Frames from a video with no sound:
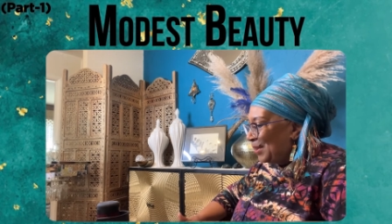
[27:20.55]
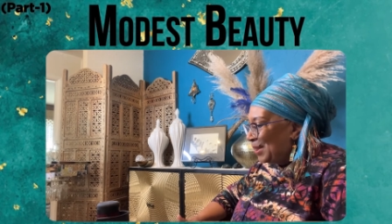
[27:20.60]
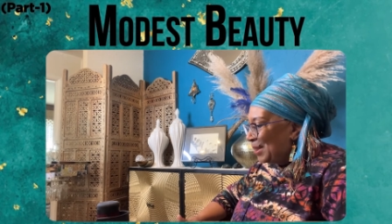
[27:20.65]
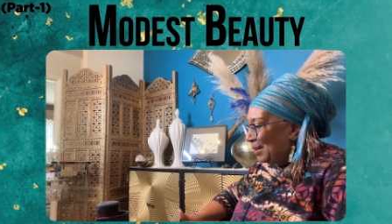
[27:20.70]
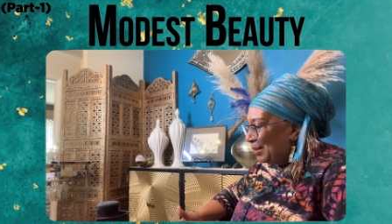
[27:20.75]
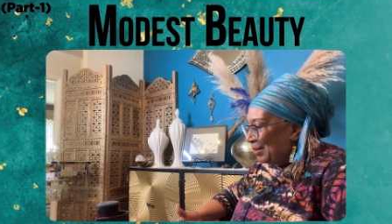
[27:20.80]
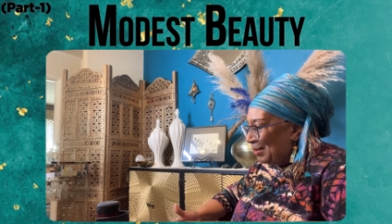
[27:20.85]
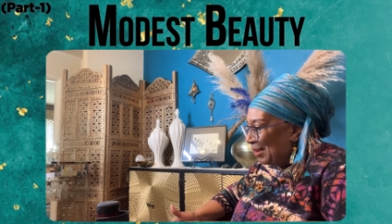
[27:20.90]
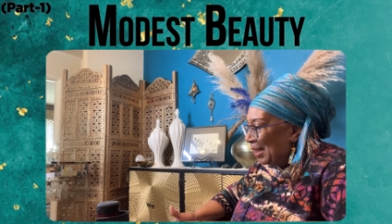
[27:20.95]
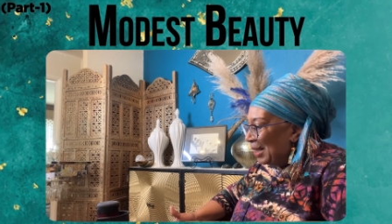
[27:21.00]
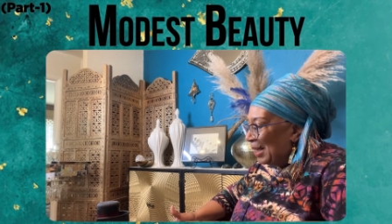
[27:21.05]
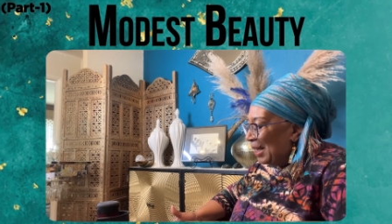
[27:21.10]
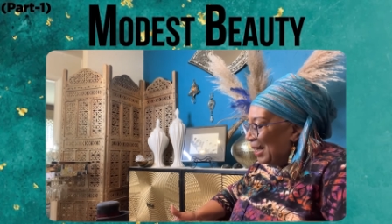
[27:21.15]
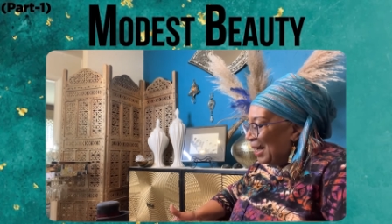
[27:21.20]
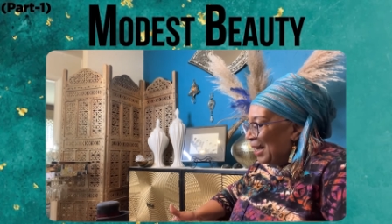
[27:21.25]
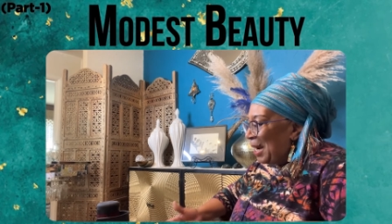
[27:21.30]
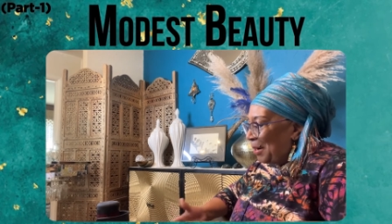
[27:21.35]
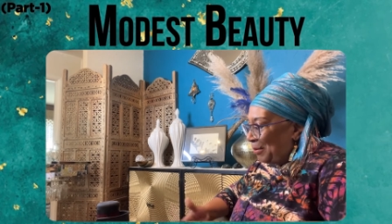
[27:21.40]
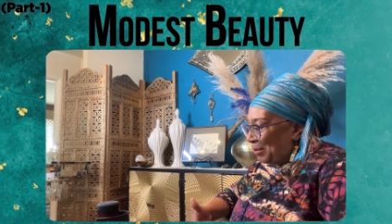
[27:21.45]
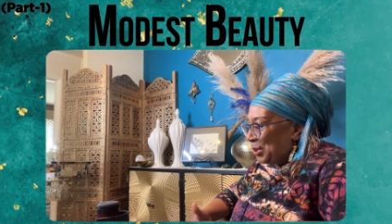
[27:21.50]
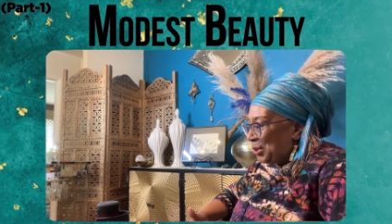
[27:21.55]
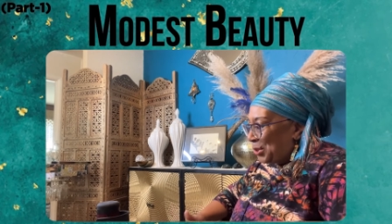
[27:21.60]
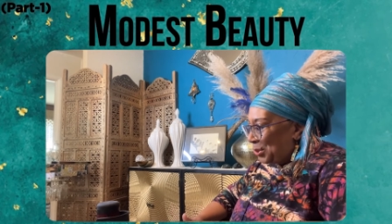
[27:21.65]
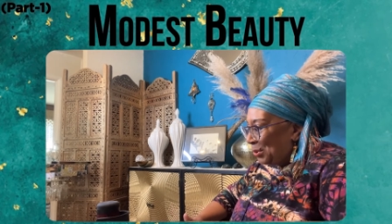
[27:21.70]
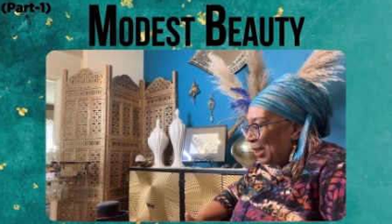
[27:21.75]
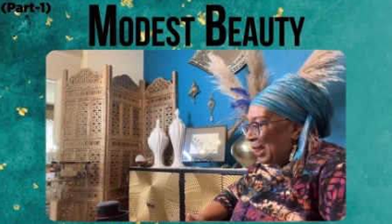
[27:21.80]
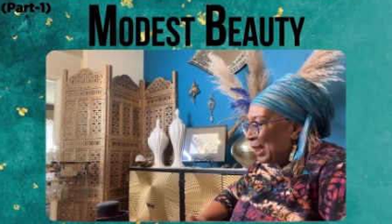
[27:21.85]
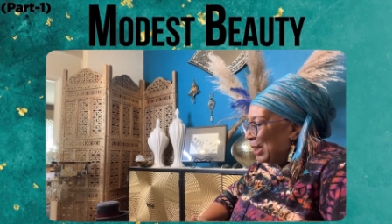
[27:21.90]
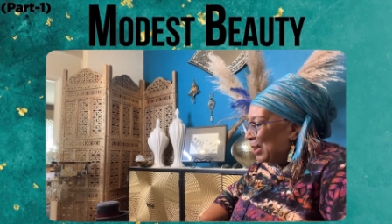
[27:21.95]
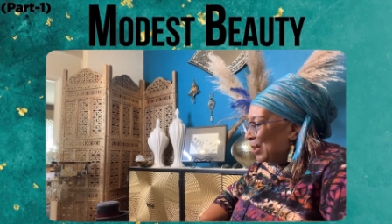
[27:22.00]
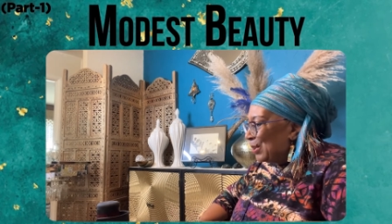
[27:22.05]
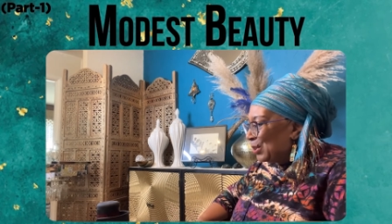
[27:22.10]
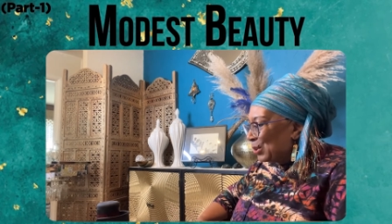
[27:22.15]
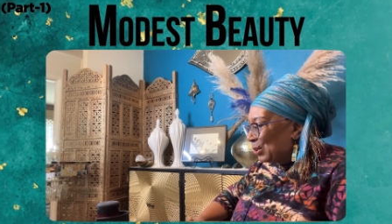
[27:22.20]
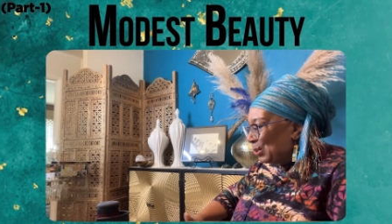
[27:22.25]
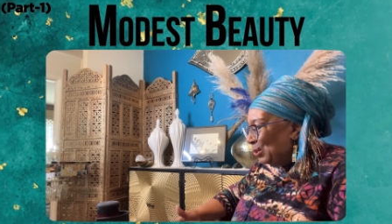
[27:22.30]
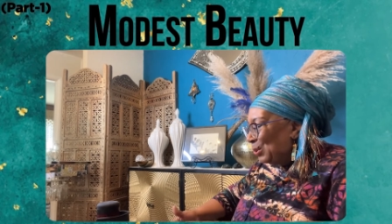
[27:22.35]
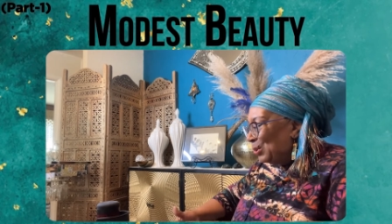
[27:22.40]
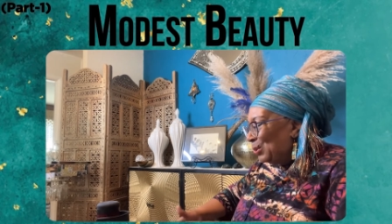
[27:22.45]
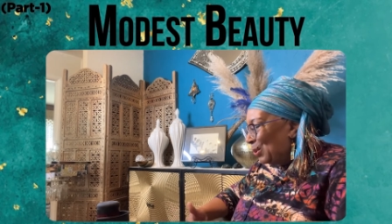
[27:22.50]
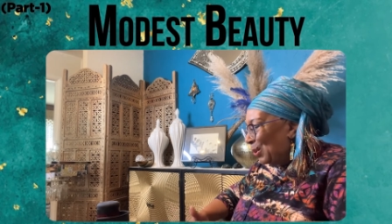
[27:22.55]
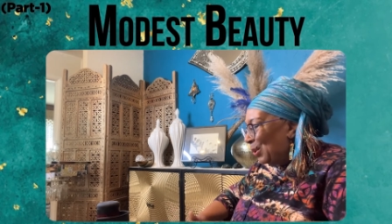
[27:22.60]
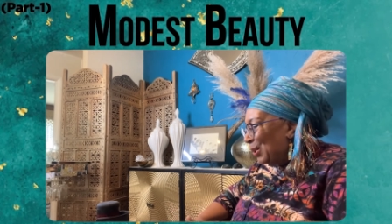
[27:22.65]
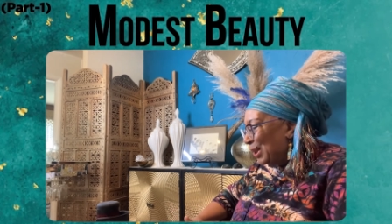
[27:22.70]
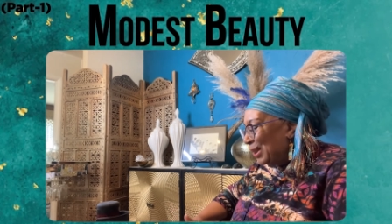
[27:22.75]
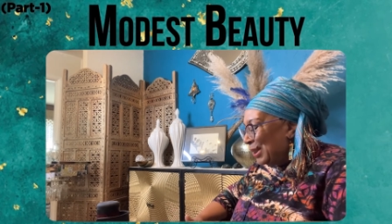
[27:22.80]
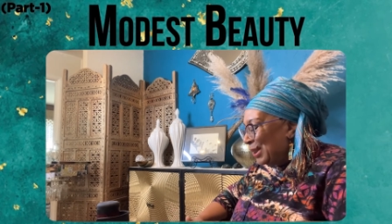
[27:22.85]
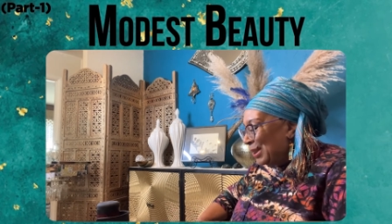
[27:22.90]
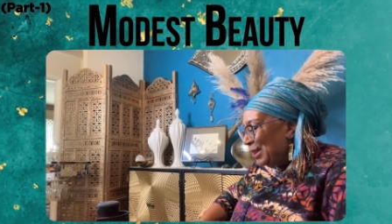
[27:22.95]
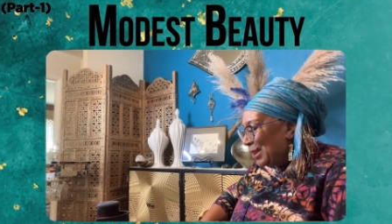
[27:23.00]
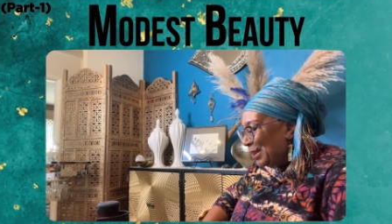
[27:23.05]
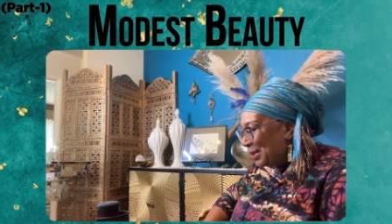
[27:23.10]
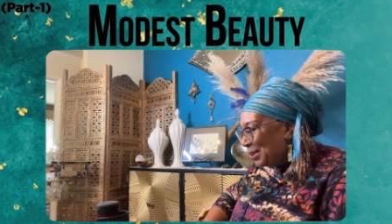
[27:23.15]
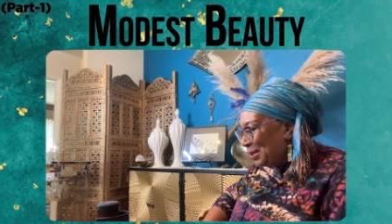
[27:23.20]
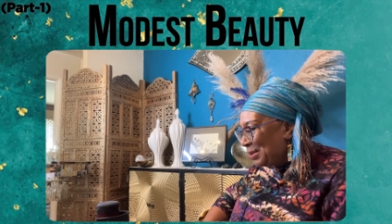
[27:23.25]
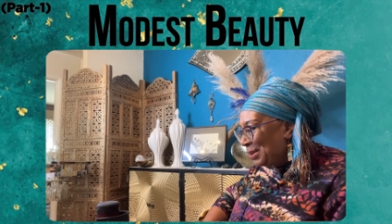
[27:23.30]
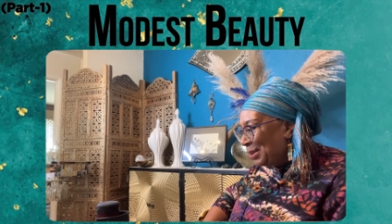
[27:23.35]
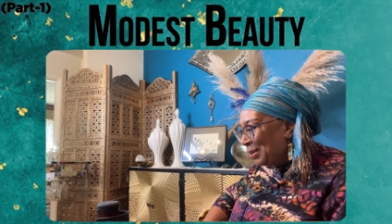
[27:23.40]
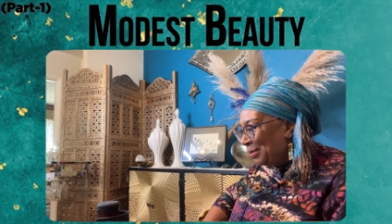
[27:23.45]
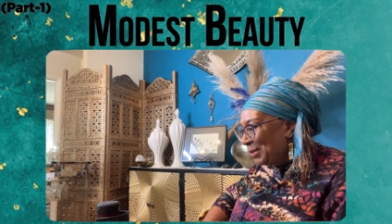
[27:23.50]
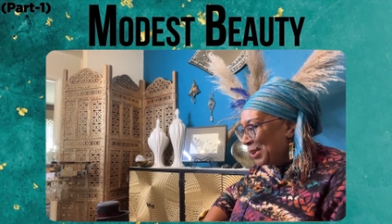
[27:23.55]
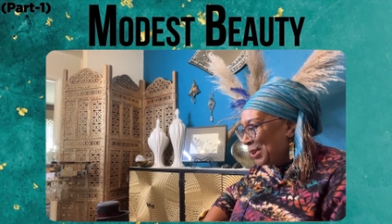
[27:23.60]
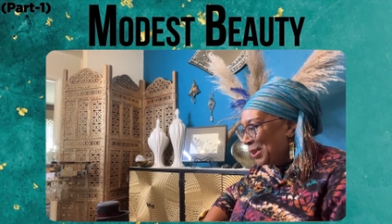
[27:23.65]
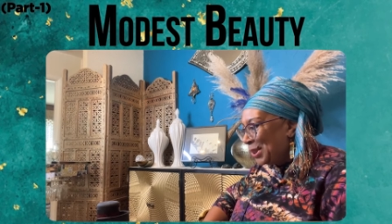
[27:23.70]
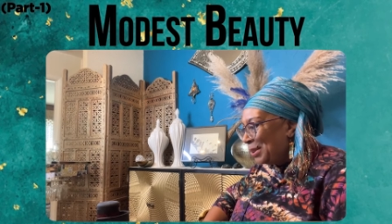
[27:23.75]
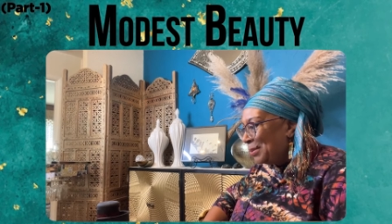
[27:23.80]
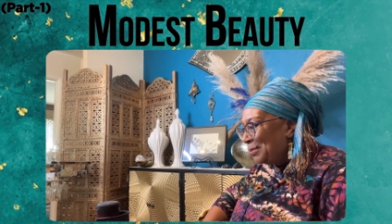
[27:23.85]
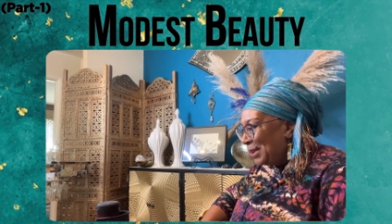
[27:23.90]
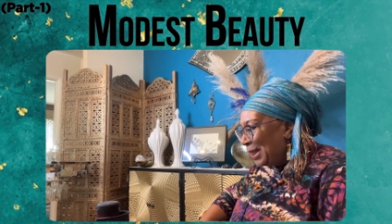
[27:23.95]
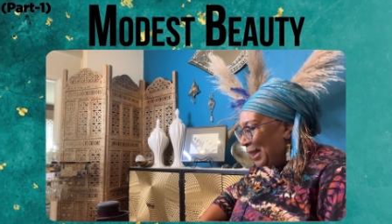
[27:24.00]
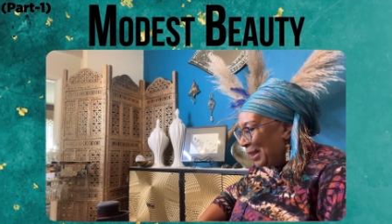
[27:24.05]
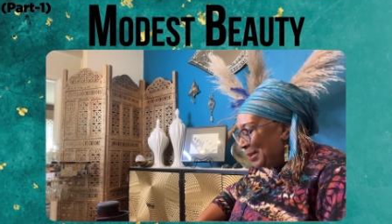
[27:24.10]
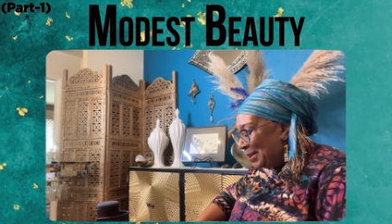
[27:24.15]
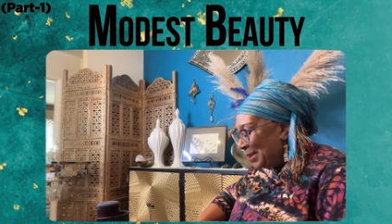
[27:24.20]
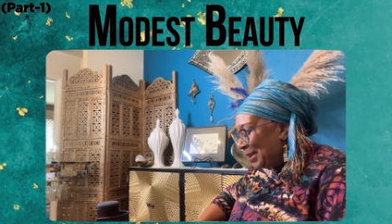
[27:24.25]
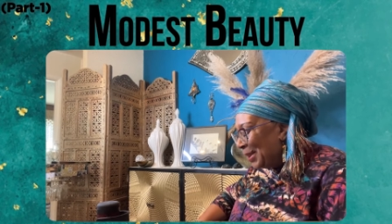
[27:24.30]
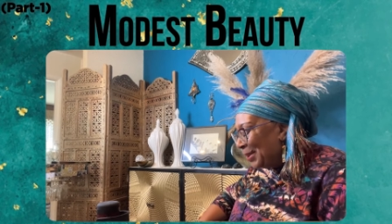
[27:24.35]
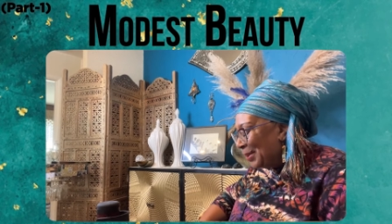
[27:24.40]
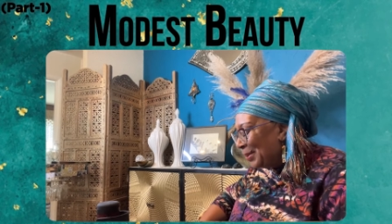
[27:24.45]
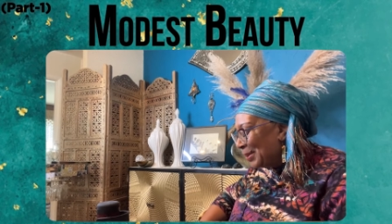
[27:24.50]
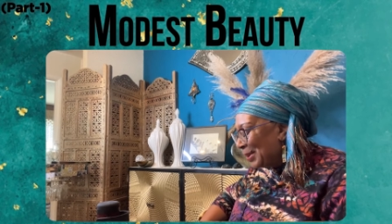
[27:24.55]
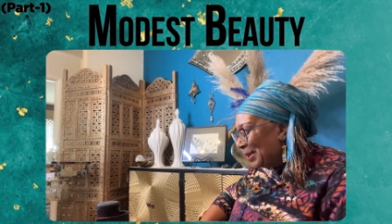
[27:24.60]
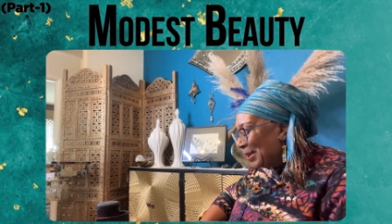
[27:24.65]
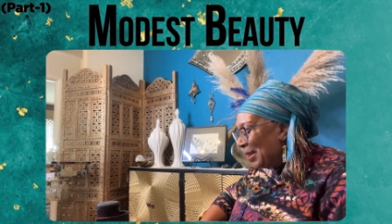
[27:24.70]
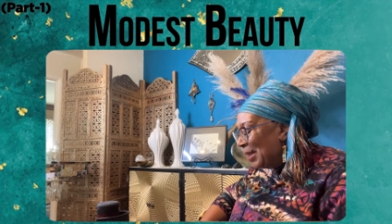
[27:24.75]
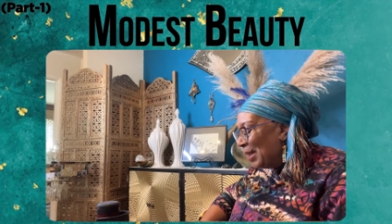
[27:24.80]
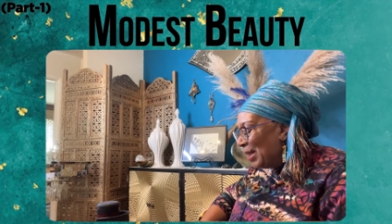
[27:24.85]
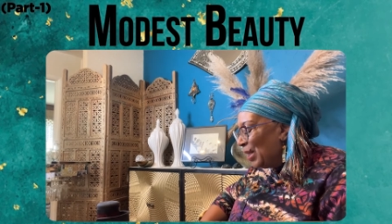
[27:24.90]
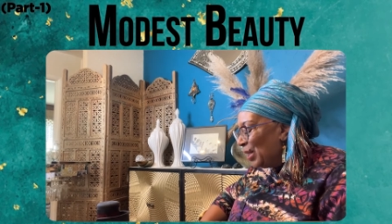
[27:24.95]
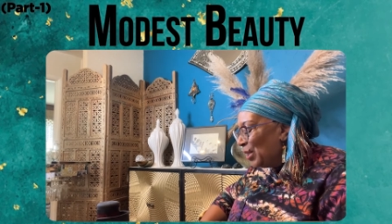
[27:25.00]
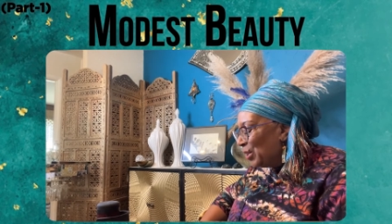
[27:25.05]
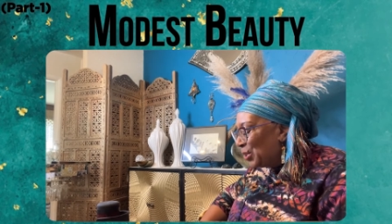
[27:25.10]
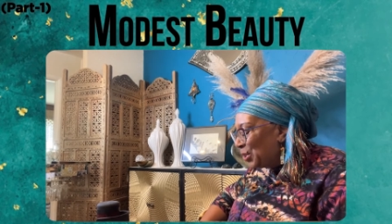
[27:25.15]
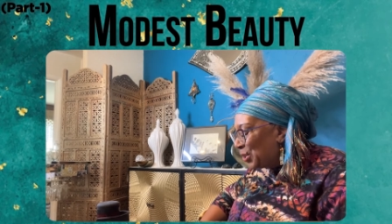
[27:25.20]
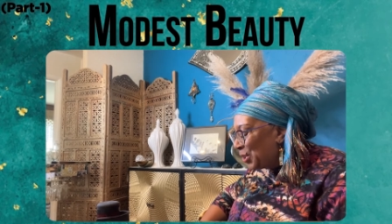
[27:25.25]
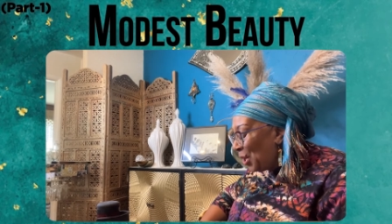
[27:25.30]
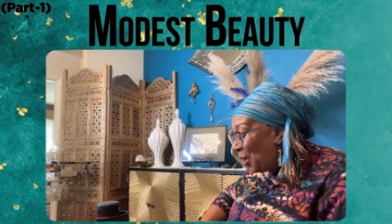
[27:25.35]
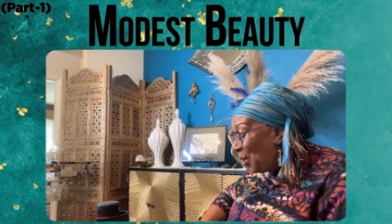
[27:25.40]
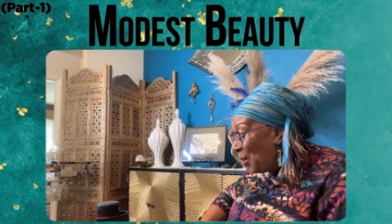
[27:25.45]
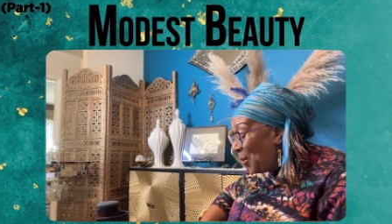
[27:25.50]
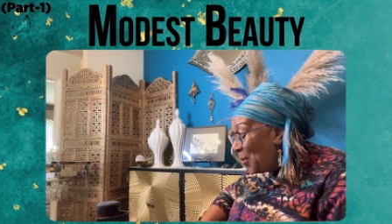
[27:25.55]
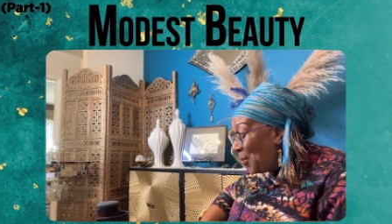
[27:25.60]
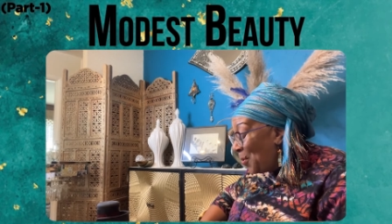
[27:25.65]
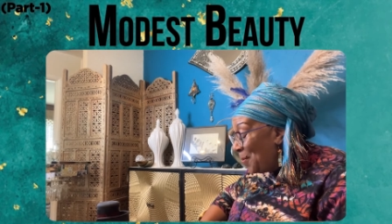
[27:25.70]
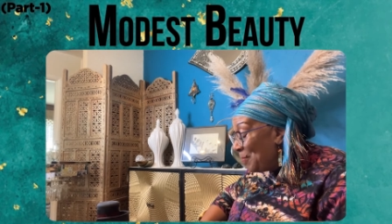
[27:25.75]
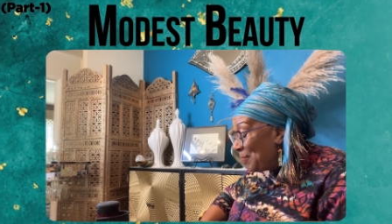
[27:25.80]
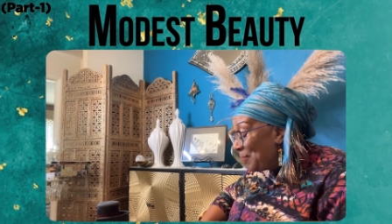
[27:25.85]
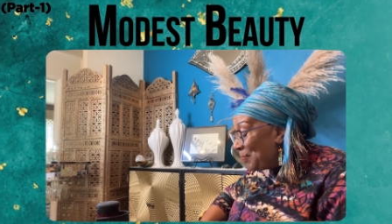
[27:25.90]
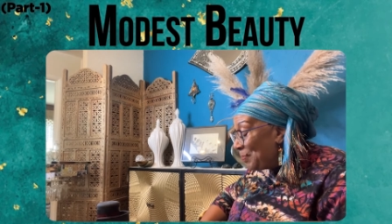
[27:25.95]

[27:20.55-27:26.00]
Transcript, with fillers: Right. Mm-hmm. And I was trained in school on an industrial machine. We had mm-hmm. singers, so